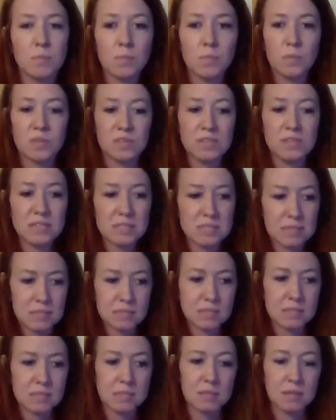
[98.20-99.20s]
With this,
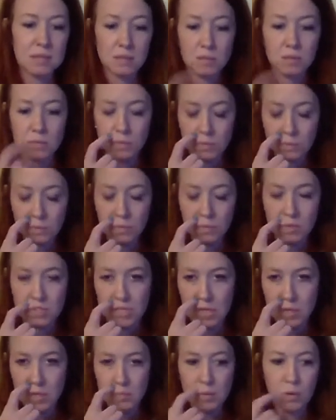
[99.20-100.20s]
we're
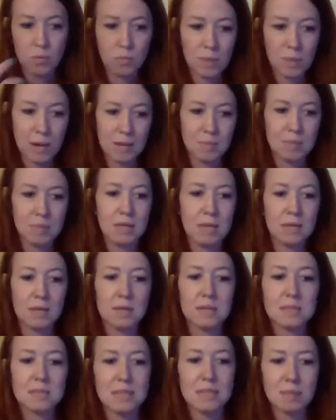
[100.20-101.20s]
talking about
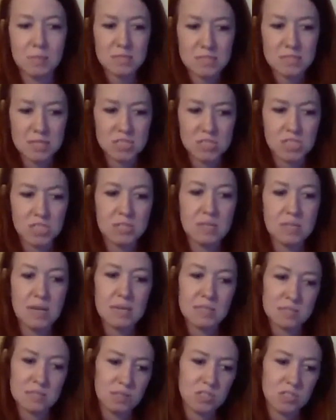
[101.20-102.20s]
rhyming, segmentation,
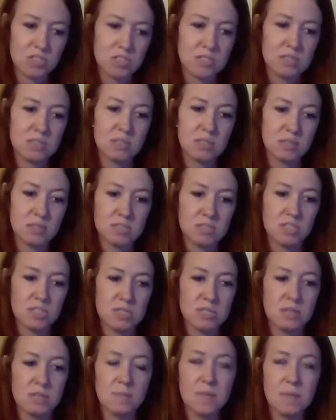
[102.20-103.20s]
isolation,
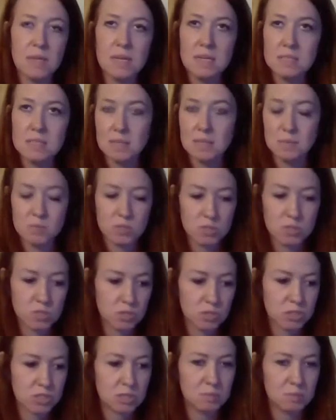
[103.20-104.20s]
deletion,
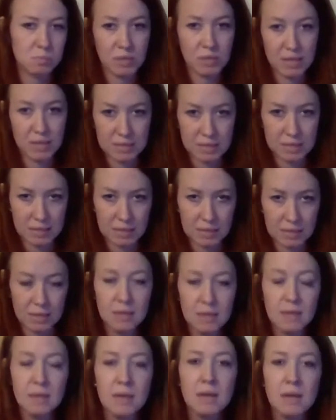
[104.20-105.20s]
substitution, blending.
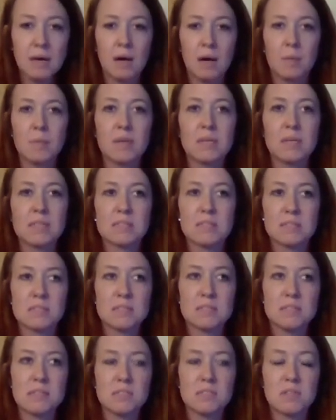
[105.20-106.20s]

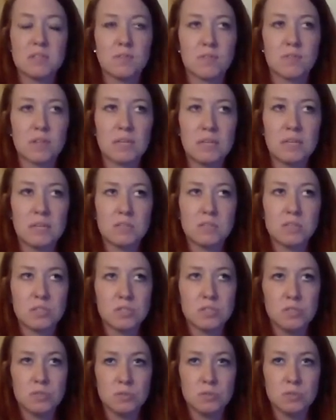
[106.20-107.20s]
This is easier for
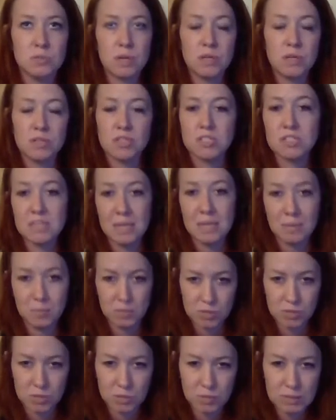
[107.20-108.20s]
kids to understand
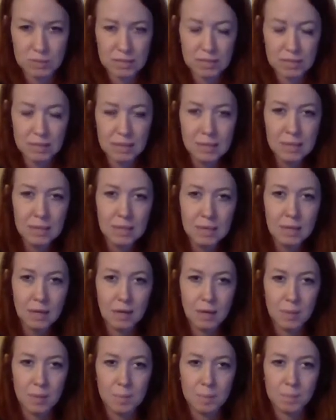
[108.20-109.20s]
what they're reading.
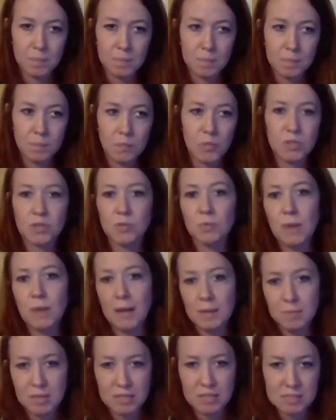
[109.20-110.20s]
When you're
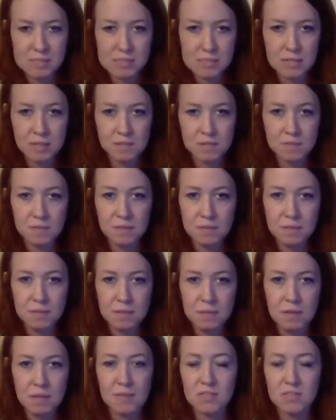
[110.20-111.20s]
rhyming and stuff,
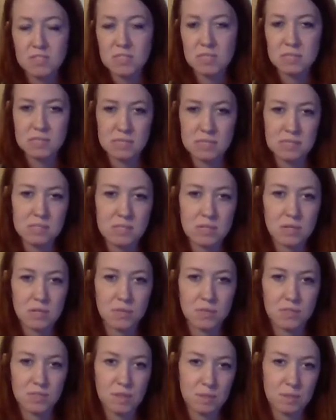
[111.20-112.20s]
obviously it's
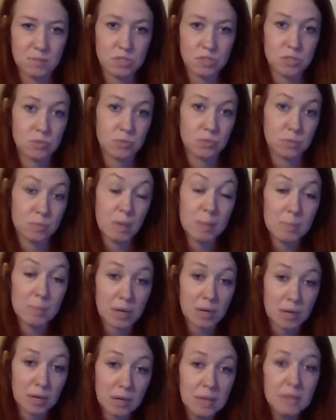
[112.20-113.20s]
easier for them to
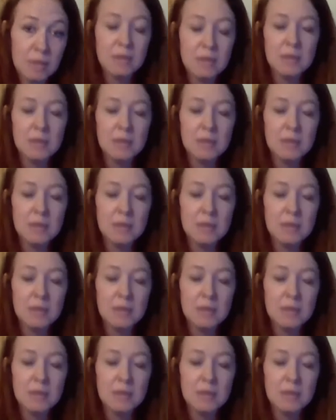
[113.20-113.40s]
remember